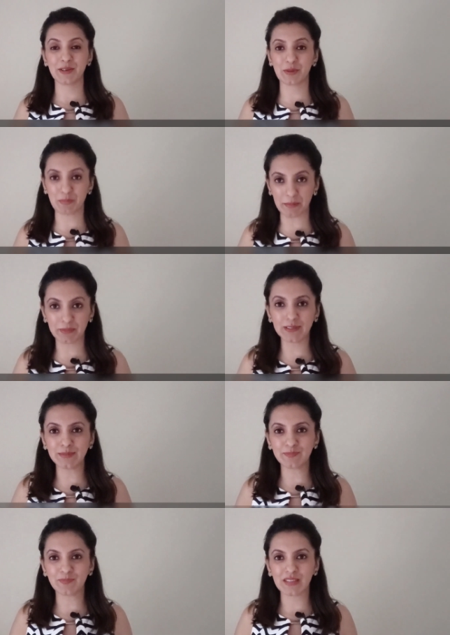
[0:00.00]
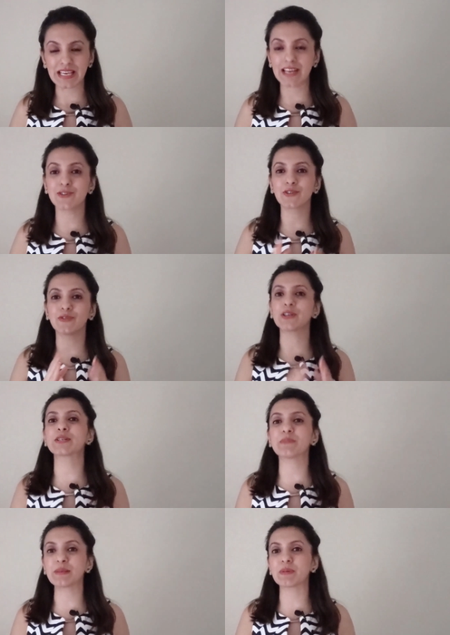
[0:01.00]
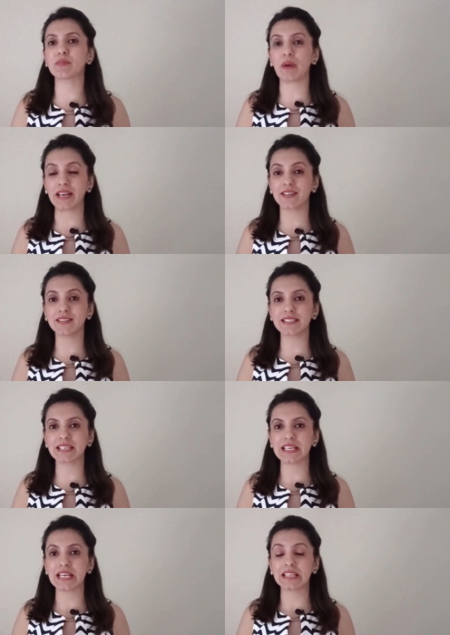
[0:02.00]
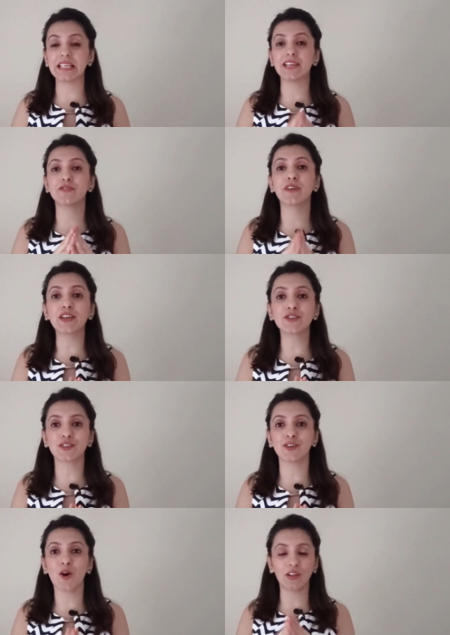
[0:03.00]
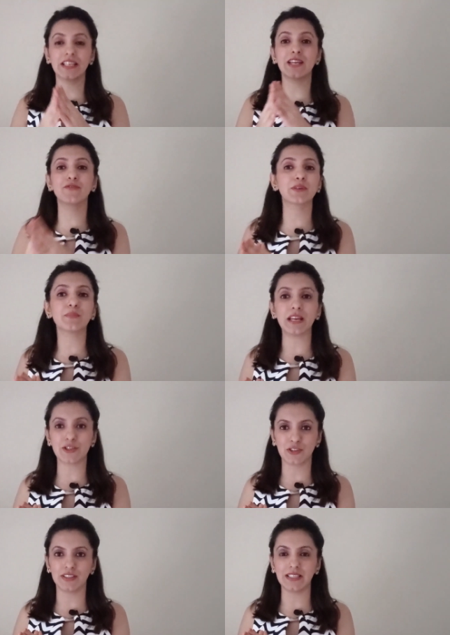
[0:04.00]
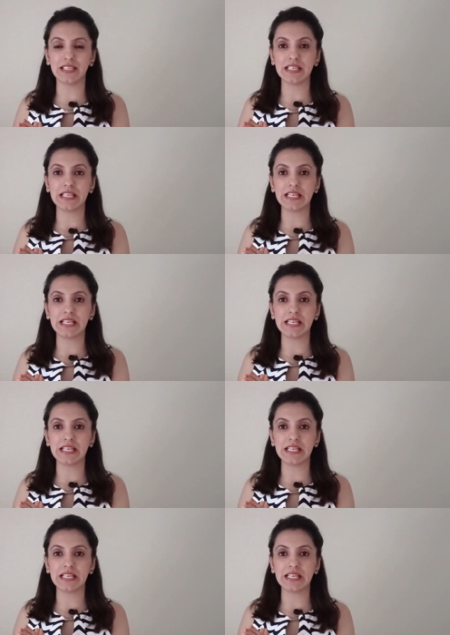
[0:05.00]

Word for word: Remember, in reversible pulpitis, the infection or the inflammation